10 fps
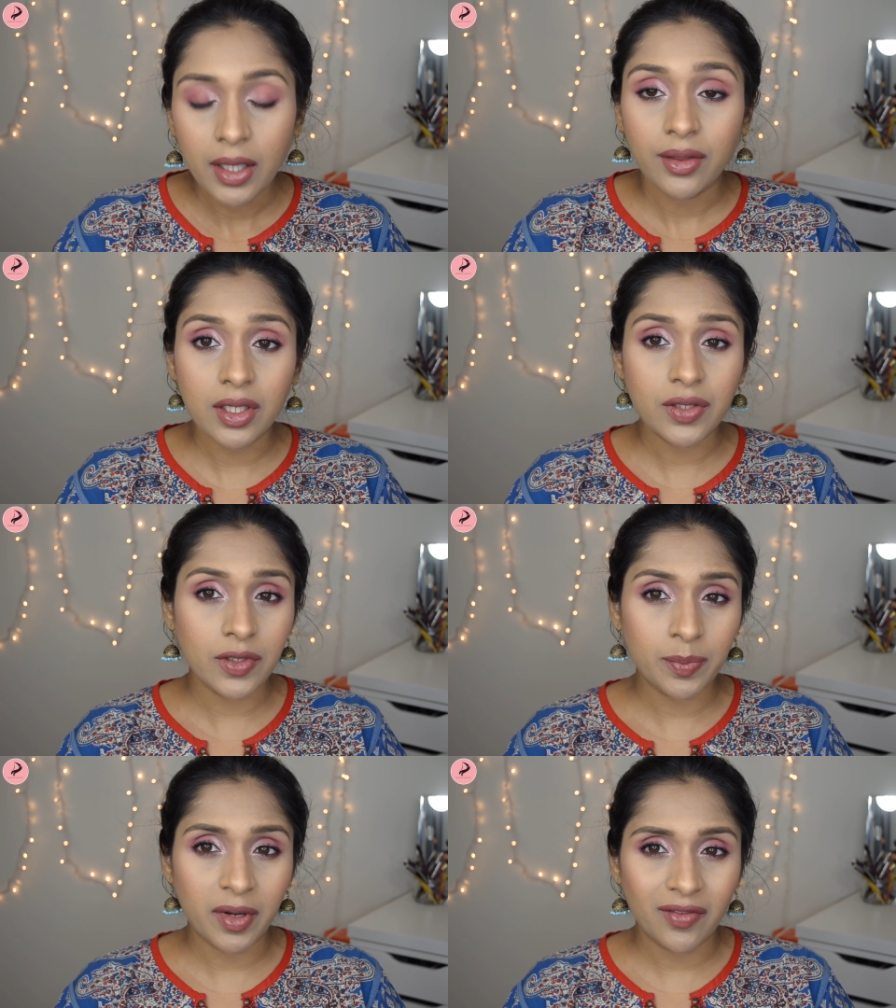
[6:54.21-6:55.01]
this was
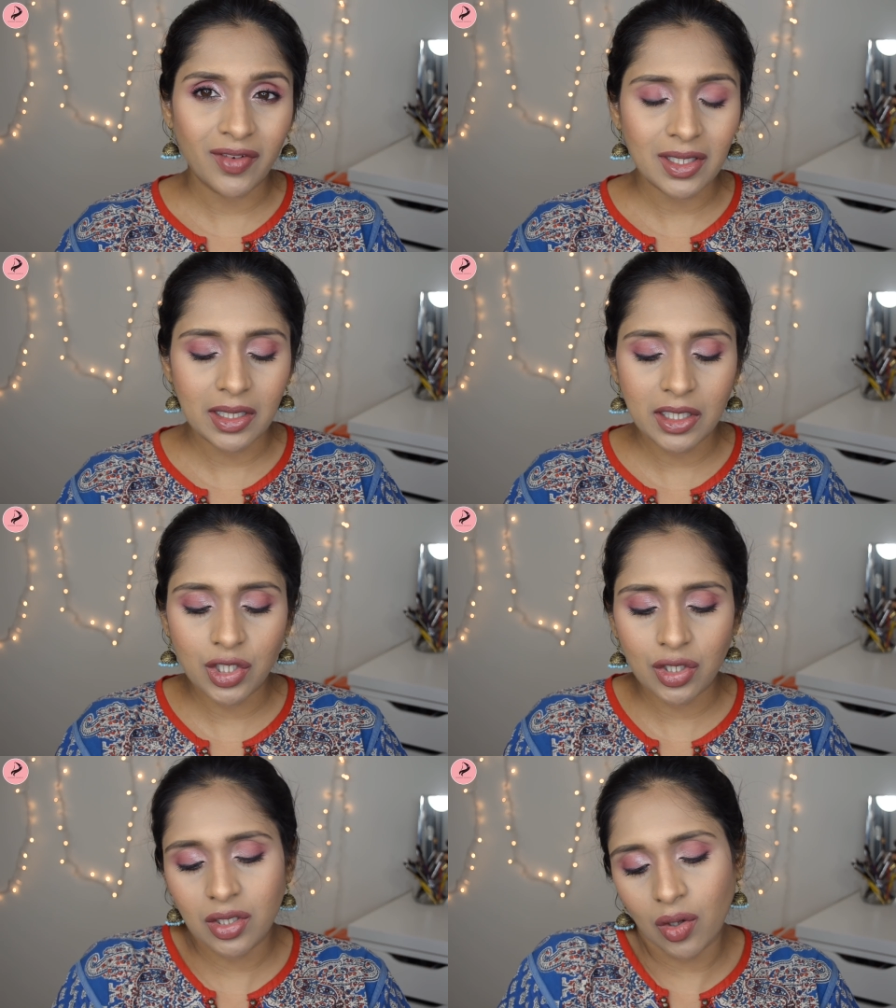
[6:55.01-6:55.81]
previously
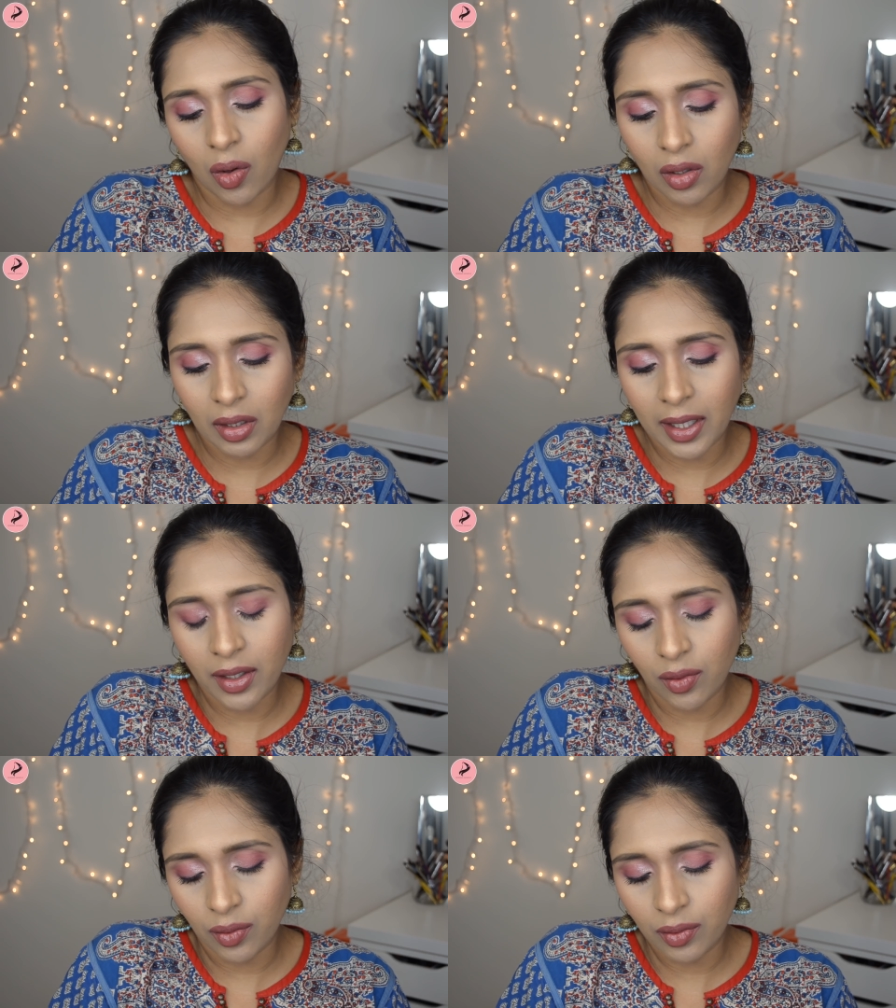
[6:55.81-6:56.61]
just an
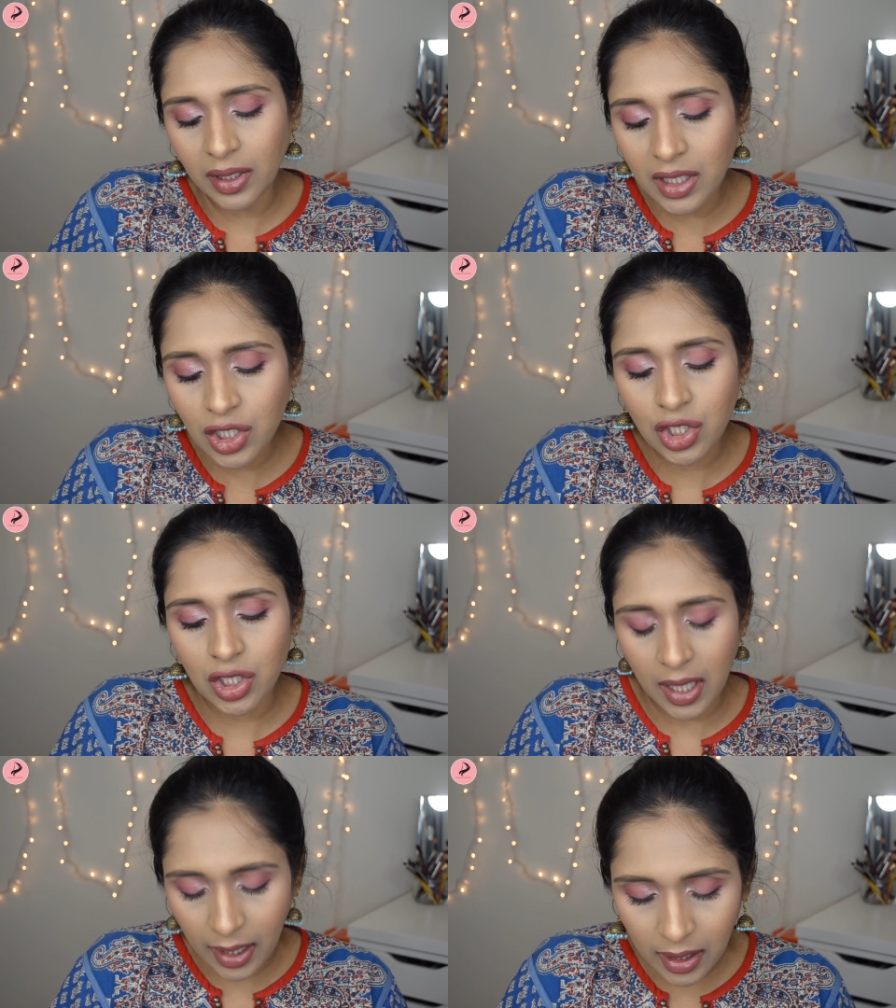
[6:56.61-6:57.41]
online only
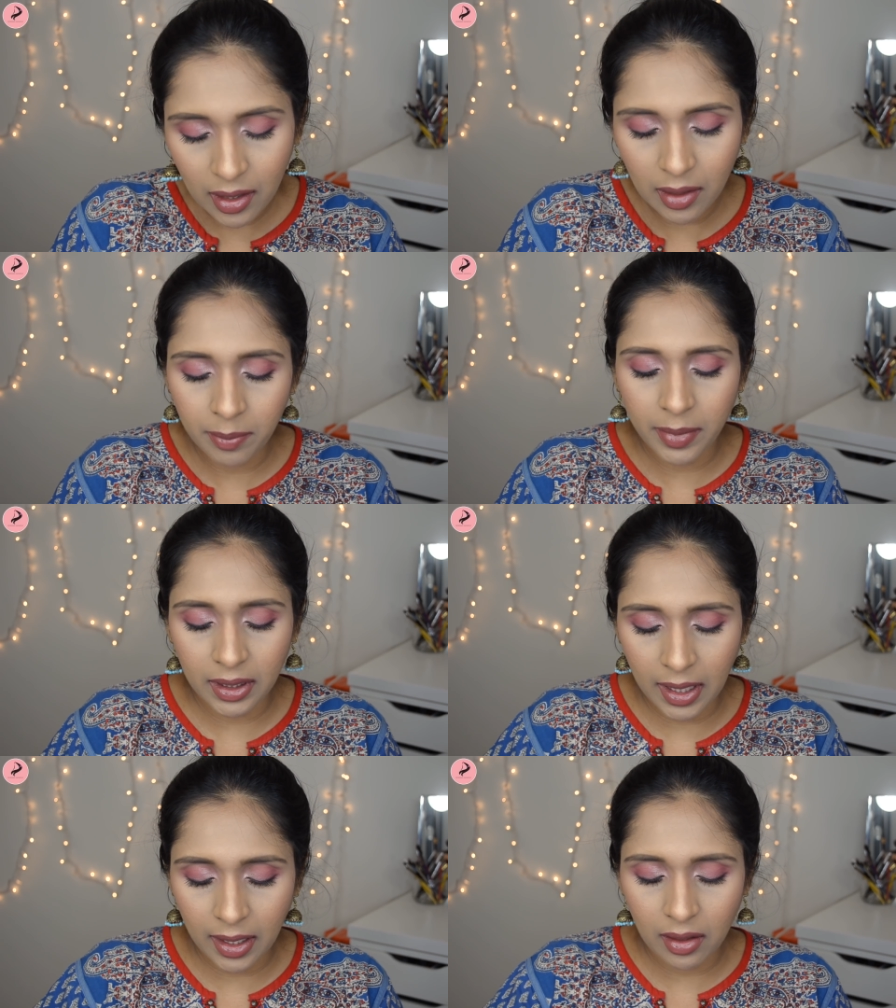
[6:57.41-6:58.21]
shade, but
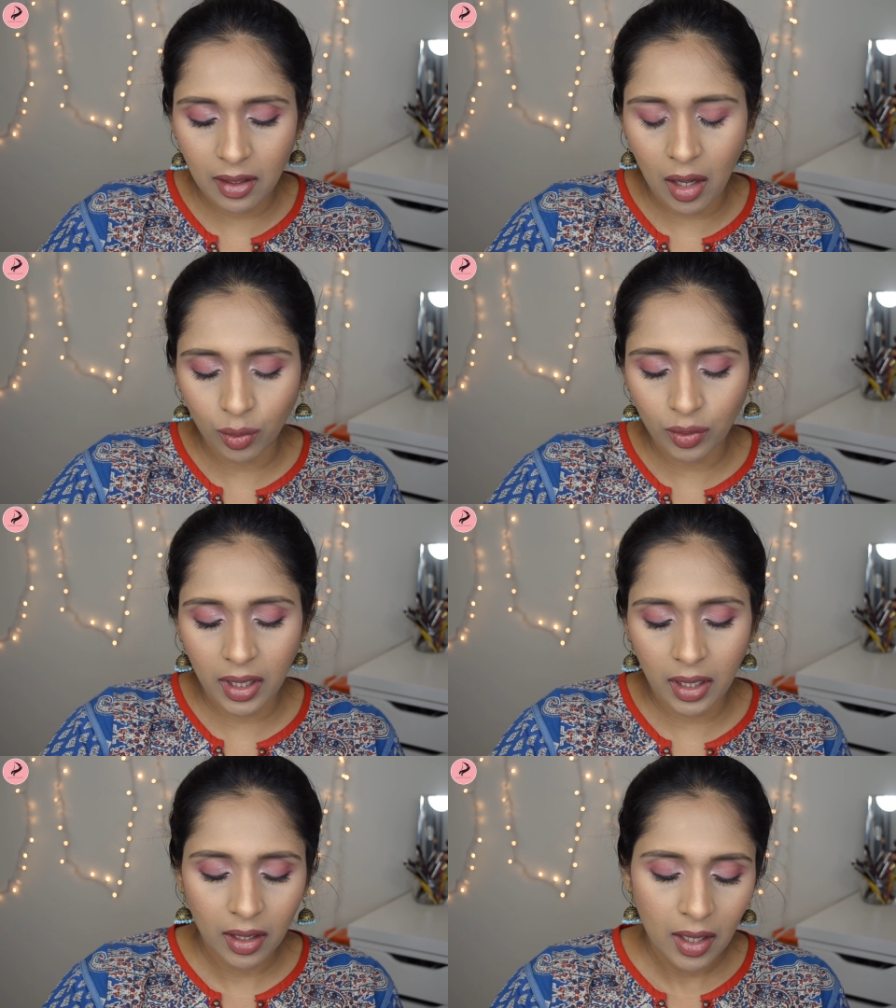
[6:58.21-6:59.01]
then now
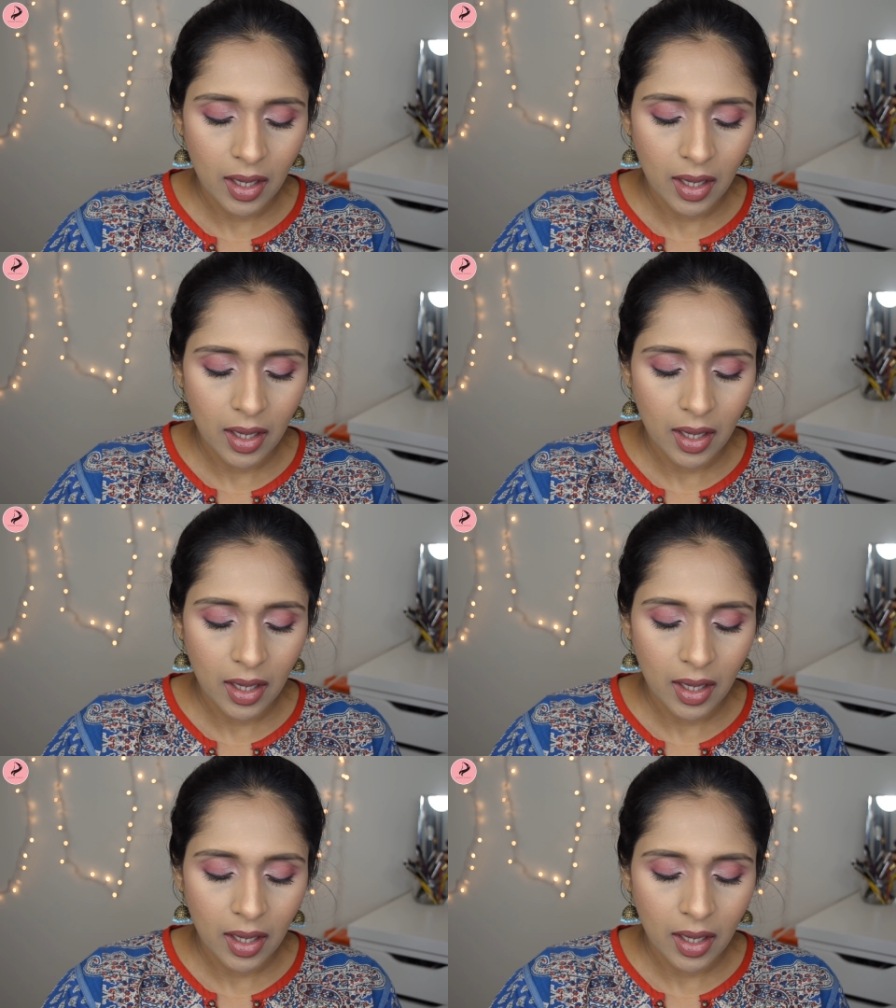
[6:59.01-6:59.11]
they